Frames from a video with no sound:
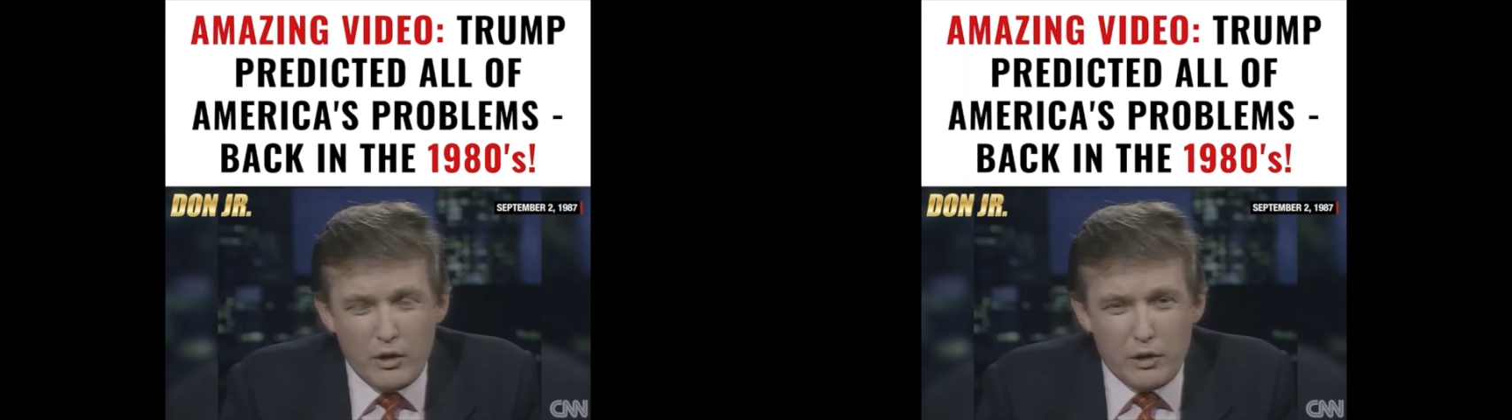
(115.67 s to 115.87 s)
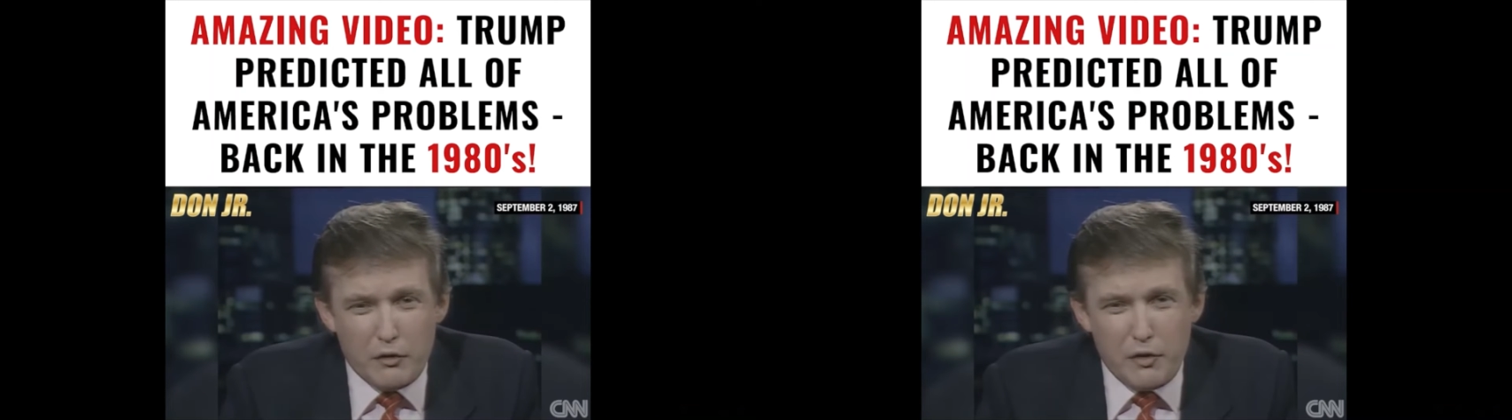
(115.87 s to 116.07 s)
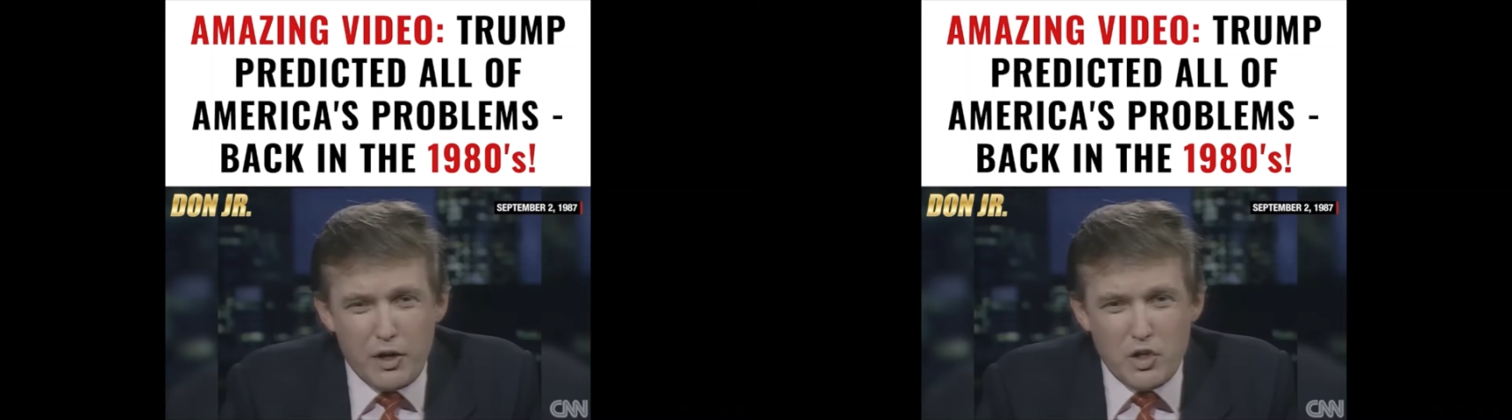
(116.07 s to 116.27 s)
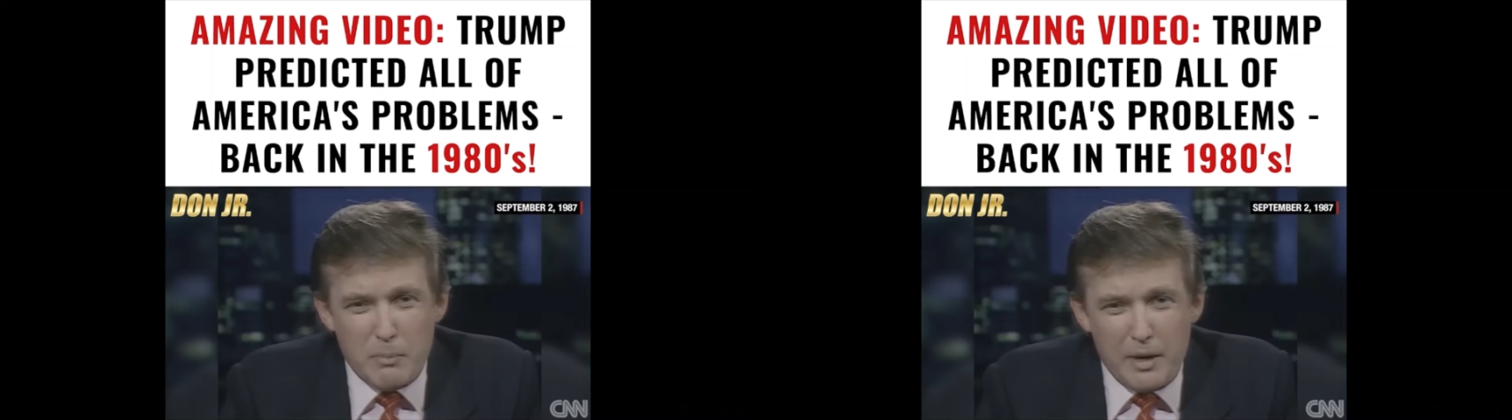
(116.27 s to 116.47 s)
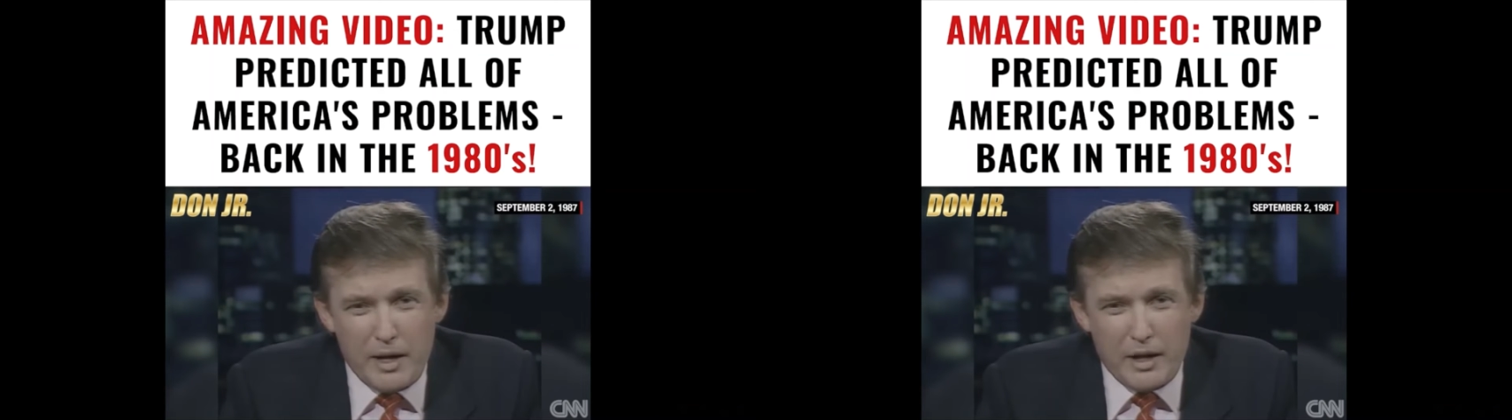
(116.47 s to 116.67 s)
to defend
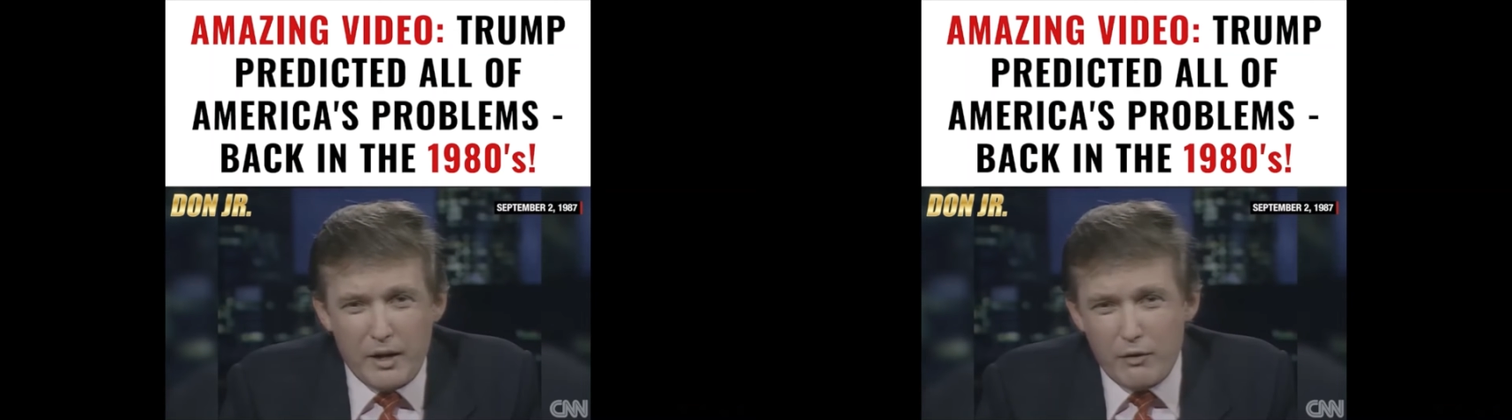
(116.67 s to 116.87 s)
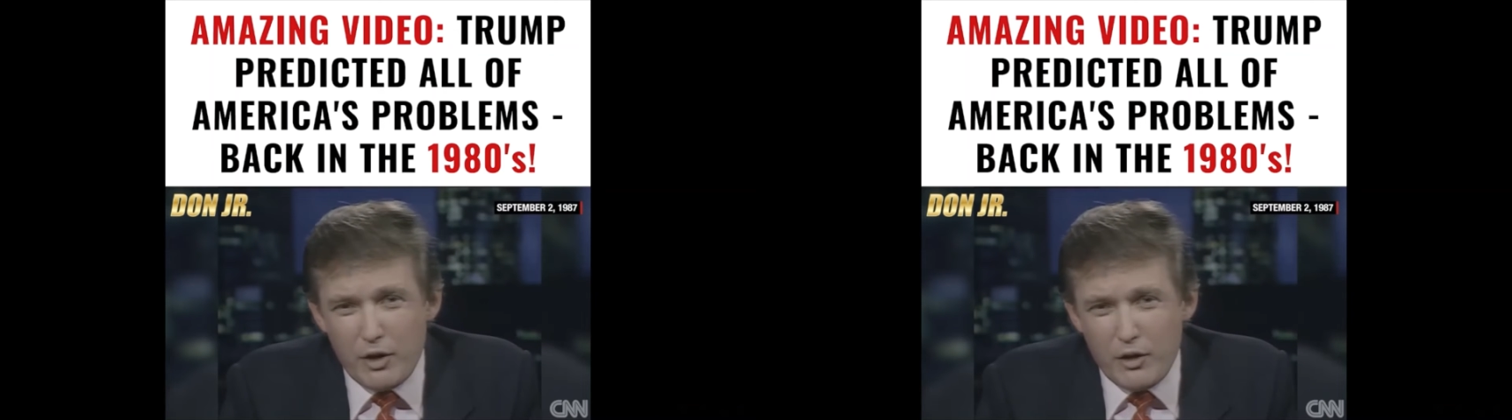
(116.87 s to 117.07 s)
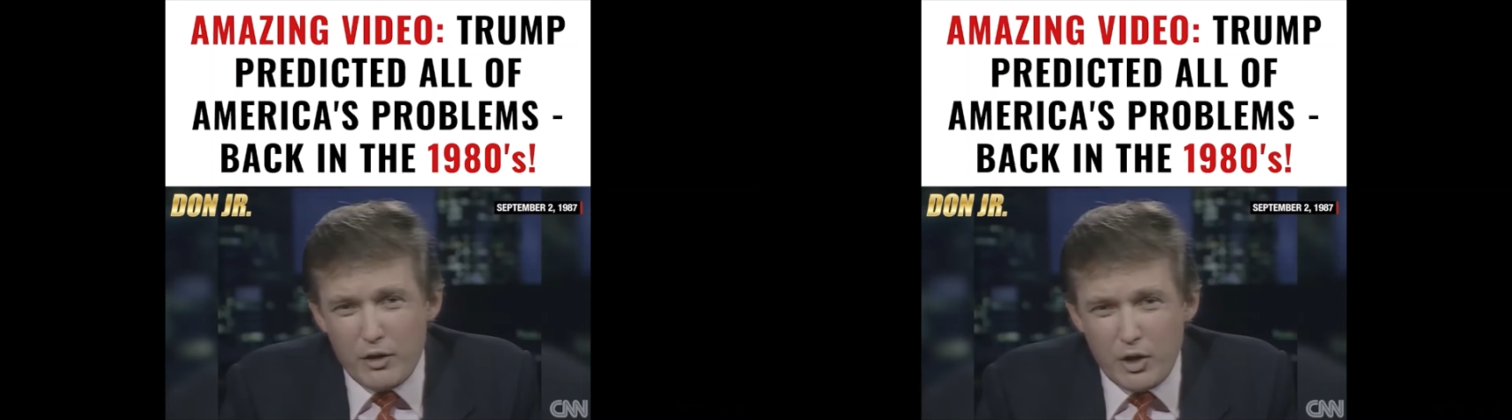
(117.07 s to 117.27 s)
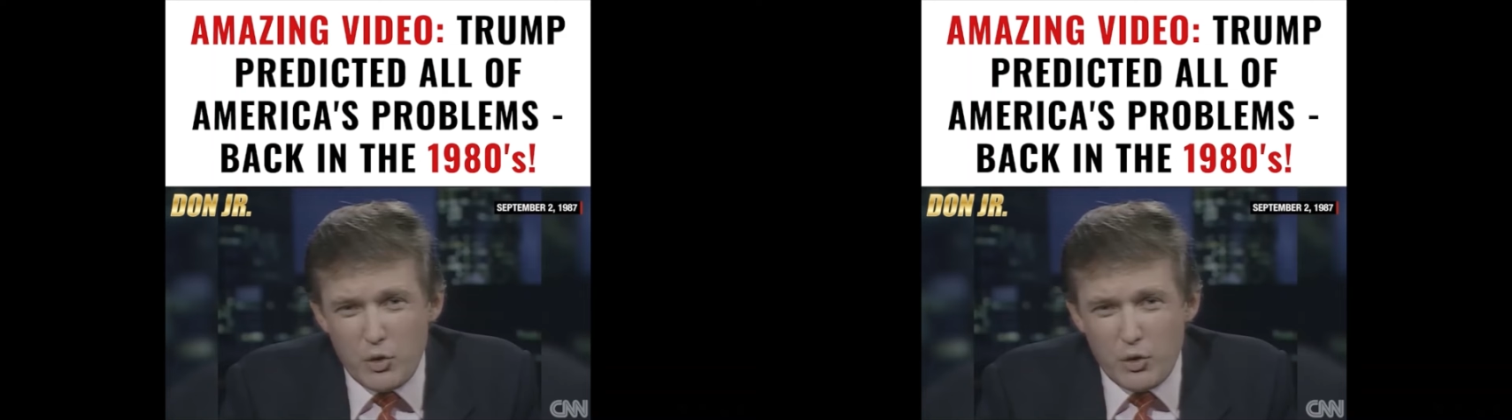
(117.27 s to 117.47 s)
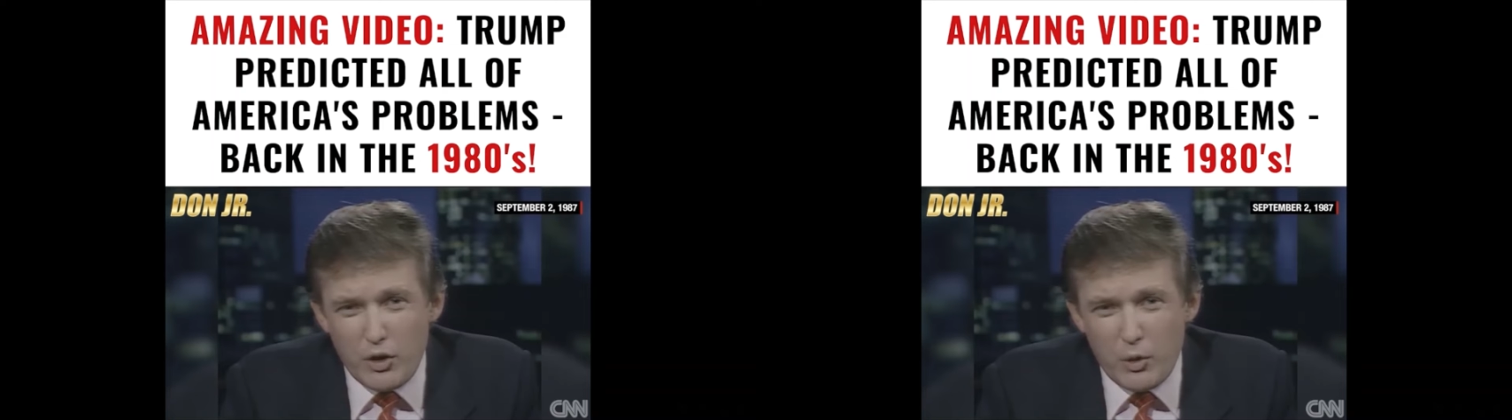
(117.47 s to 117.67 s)
Japan and every other
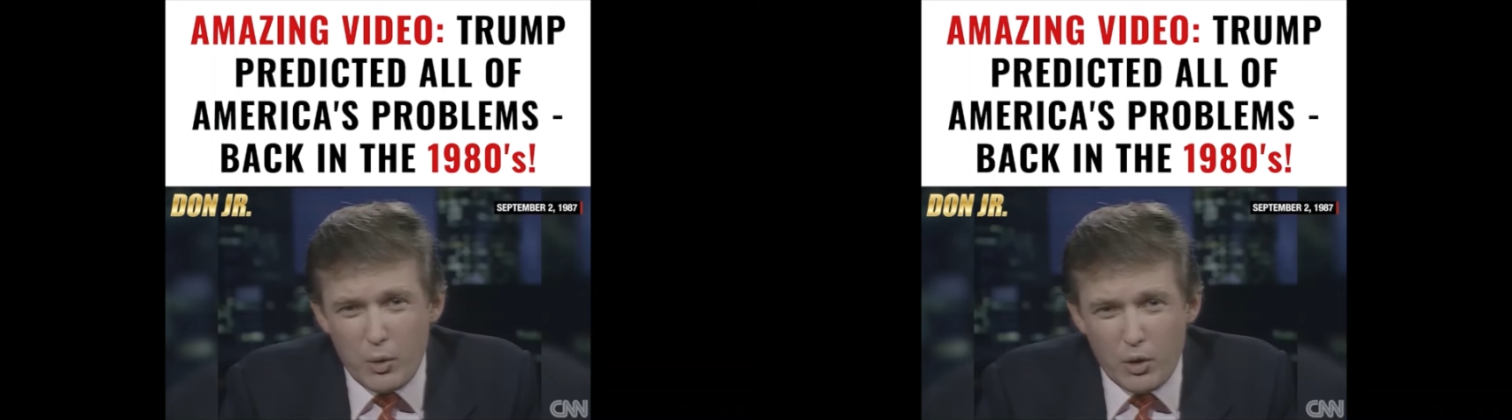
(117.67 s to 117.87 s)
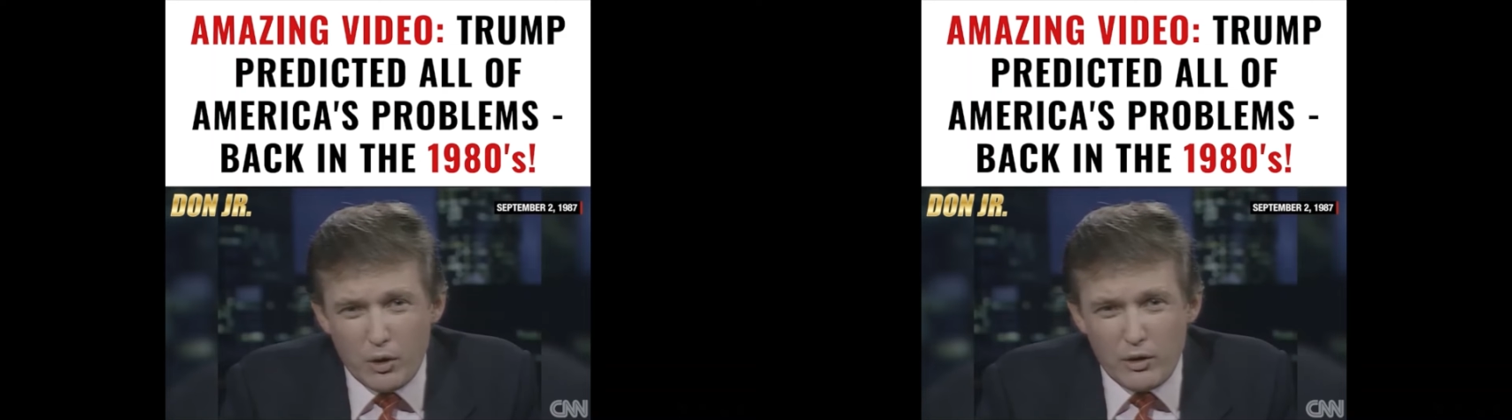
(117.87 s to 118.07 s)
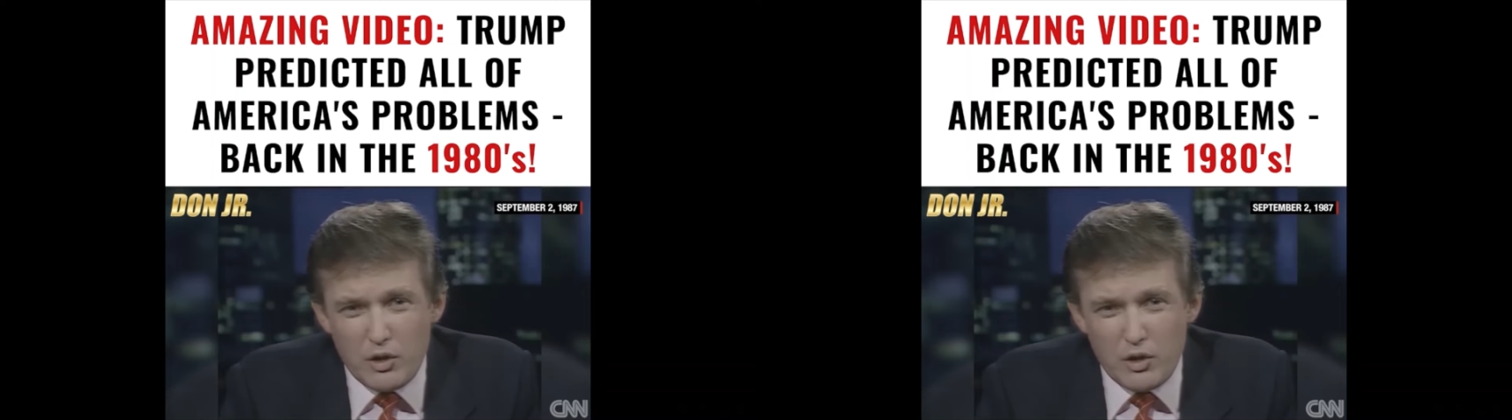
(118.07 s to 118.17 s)
country in the world.